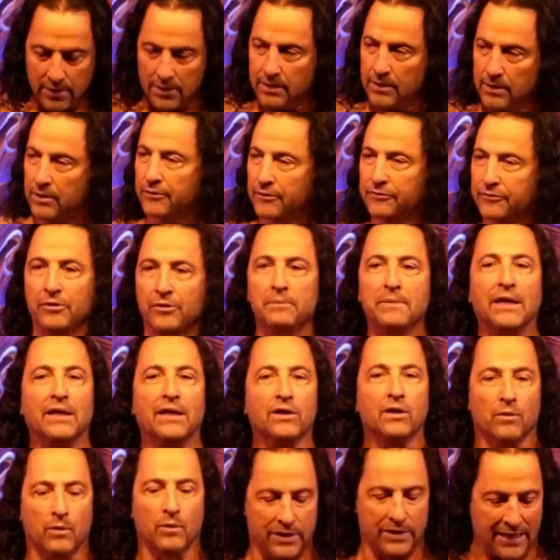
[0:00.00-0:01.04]
You're
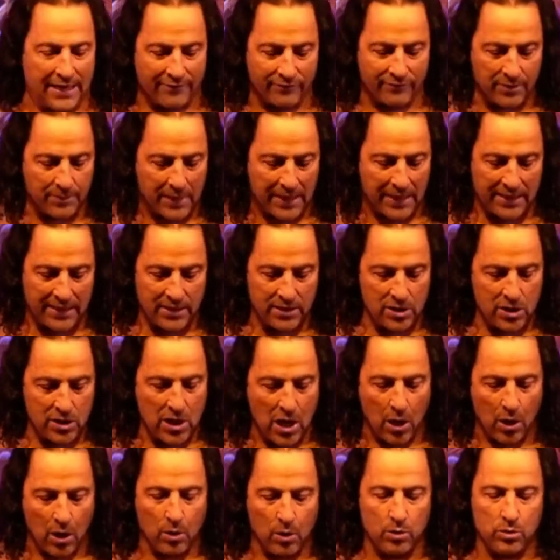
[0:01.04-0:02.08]
familiar with it. Everybody
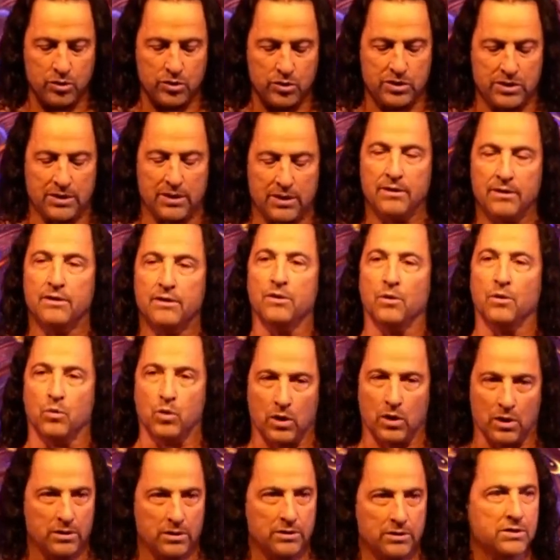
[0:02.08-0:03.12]
knows the
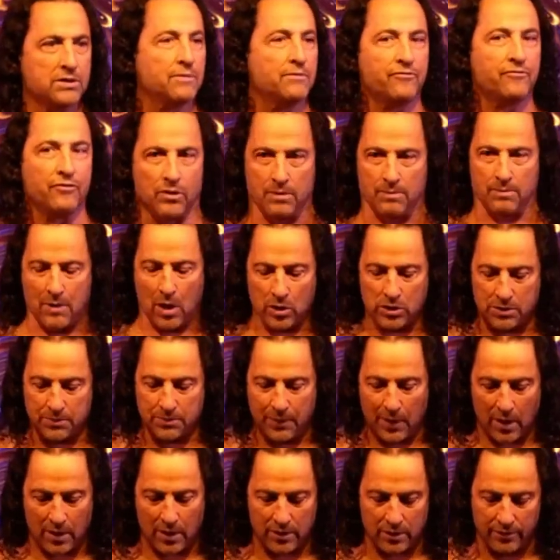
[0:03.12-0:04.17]
words for the most
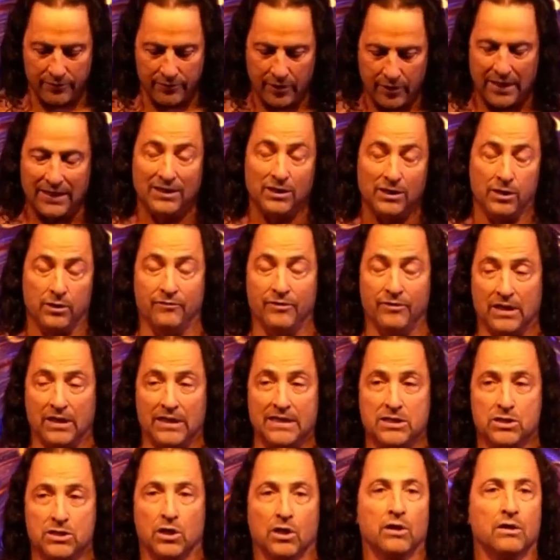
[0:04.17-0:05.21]
part. You've, you've at
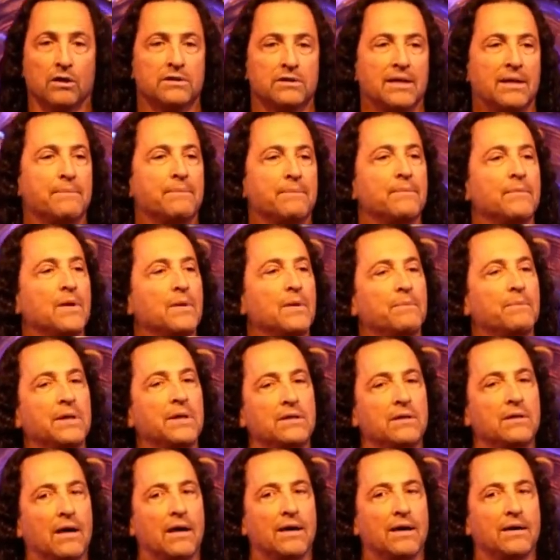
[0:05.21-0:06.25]
least heard them, but
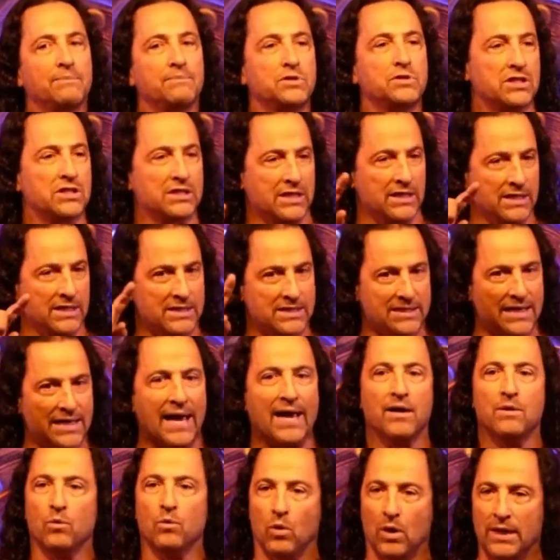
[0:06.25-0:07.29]
I'm just going to say
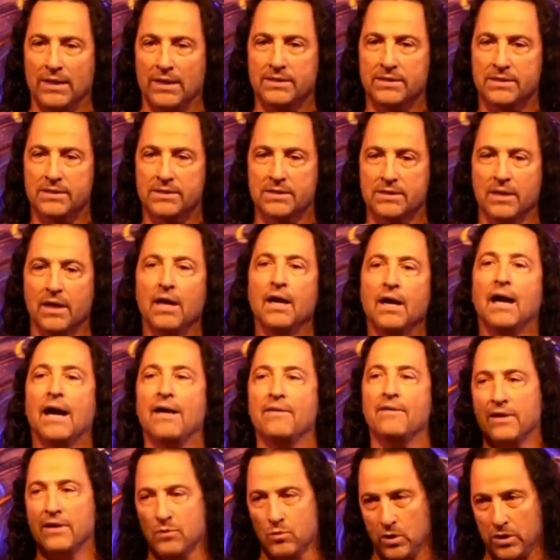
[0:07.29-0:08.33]
it once
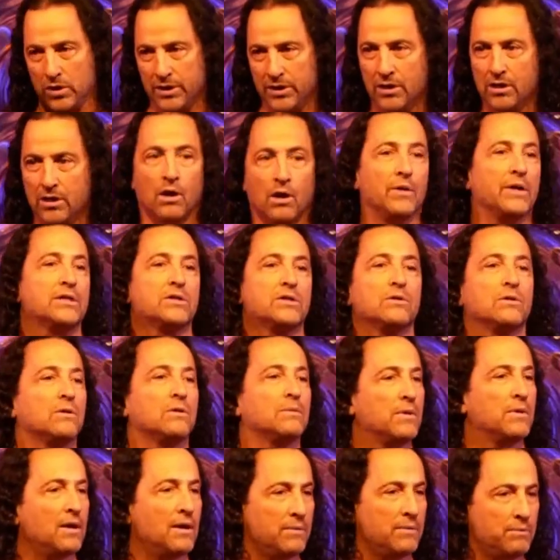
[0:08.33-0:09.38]
and then we're going to go into
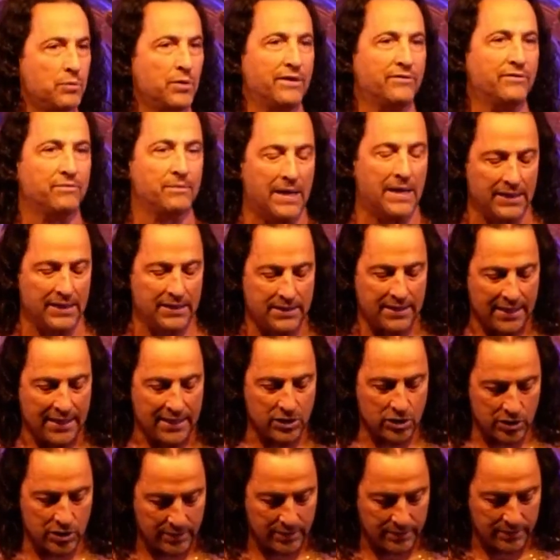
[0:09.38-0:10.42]
a, a brief
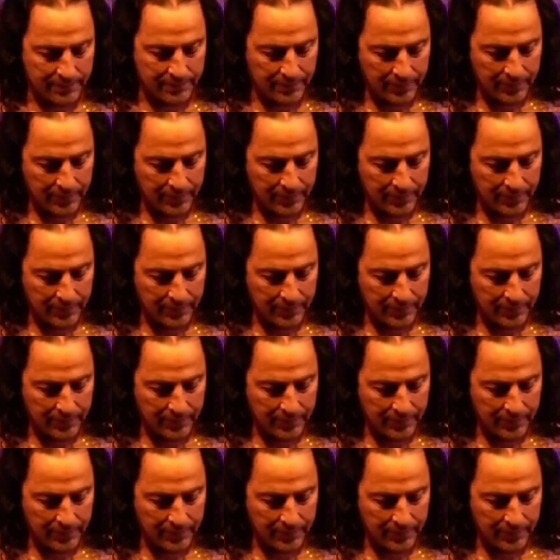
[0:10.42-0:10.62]
meditation.